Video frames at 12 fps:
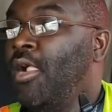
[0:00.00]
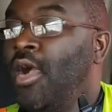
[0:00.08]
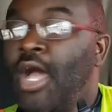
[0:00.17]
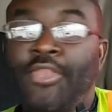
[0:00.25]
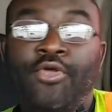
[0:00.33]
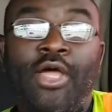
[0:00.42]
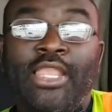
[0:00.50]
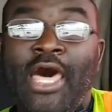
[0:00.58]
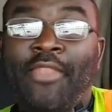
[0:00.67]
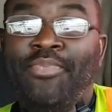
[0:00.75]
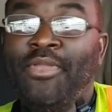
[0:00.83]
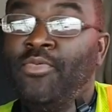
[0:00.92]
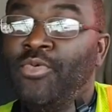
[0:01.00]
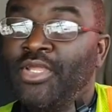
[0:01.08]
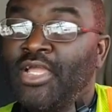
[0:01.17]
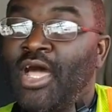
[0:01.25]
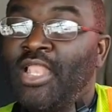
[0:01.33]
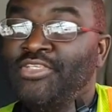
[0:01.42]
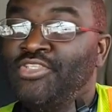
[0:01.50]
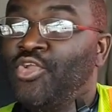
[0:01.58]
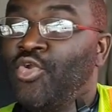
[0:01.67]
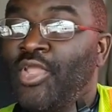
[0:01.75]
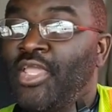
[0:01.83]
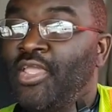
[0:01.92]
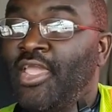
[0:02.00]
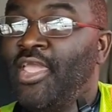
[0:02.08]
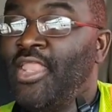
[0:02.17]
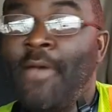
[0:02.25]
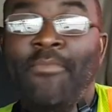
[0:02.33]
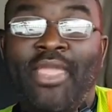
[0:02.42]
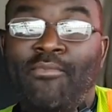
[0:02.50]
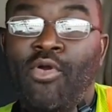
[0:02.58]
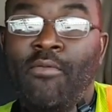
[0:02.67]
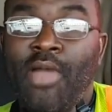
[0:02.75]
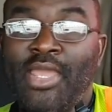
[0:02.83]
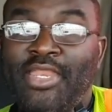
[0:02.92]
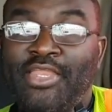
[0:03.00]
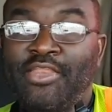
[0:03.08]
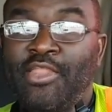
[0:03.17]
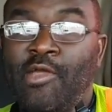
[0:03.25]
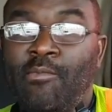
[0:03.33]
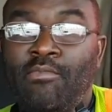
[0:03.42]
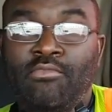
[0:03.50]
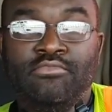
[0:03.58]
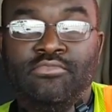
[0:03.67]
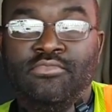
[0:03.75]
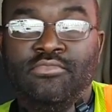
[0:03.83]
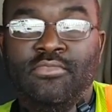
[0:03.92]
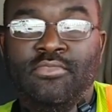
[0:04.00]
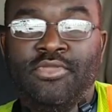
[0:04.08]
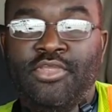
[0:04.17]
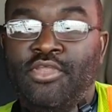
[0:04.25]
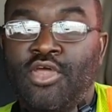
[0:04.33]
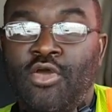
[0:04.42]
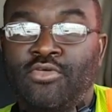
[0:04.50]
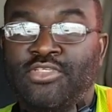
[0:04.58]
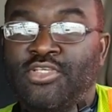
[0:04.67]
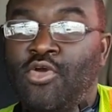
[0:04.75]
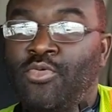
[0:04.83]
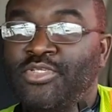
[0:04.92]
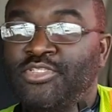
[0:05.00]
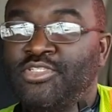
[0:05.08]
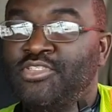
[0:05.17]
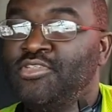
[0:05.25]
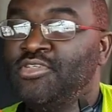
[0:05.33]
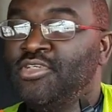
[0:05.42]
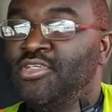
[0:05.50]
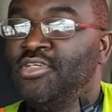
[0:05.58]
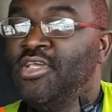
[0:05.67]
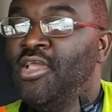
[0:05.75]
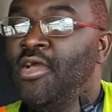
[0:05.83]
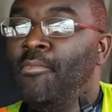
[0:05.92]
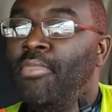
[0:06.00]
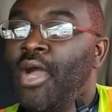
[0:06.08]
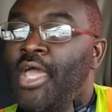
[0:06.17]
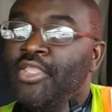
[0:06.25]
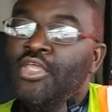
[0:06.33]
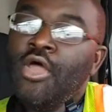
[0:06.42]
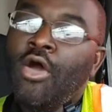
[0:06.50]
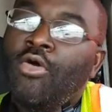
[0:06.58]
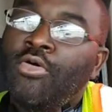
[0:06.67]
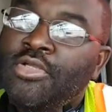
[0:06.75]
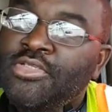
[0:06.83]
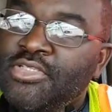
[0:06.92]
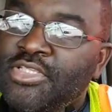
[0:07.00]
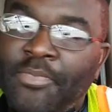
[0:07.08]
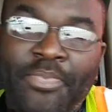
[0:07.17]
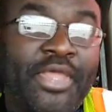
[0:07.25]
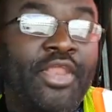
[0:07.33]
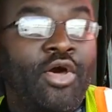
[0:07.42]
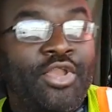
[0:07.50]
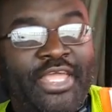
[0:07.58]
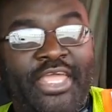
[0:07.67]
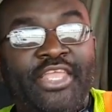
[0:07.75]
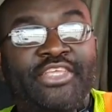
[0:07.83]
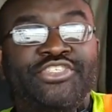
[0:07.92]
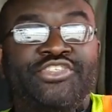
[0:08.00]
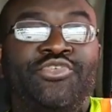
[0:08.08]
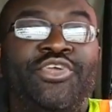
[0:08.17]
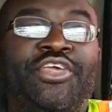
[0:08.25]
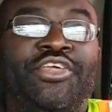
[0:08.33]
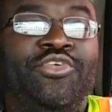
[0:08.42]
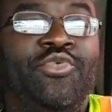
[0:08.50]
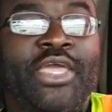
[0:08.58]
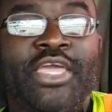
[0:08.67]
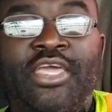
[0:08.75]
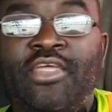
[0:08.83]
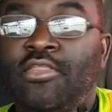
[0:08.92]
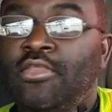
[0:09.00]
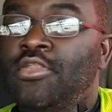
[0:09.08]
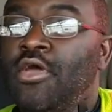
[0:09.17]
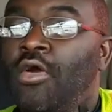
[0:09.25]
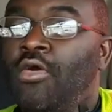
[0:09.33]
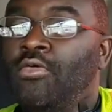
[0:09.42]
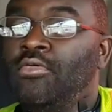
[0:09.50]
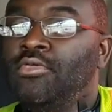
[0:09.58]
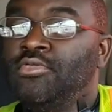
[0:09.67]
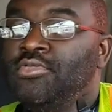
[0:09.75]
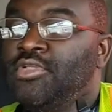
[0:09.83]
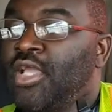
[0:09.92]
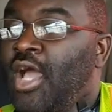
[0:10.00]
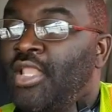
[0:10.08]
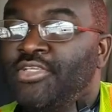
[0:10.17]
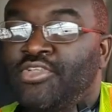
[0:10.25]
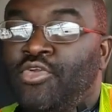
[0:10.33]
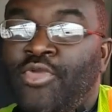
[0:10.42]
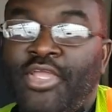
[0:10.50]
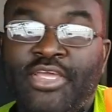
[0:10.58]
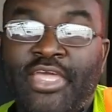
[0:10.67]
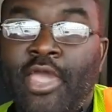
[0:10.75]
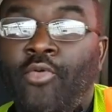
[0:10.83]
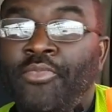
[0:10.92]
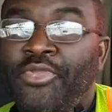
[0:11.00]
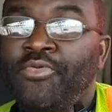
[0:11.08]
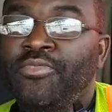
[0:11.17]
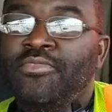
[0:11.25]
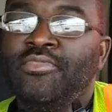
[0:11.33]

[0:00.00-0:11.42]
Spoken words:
I know a lot of people with a college degree, and I make more money than them. You know, so it's, but you know, depending on the industry you in, you know, college degree could help you.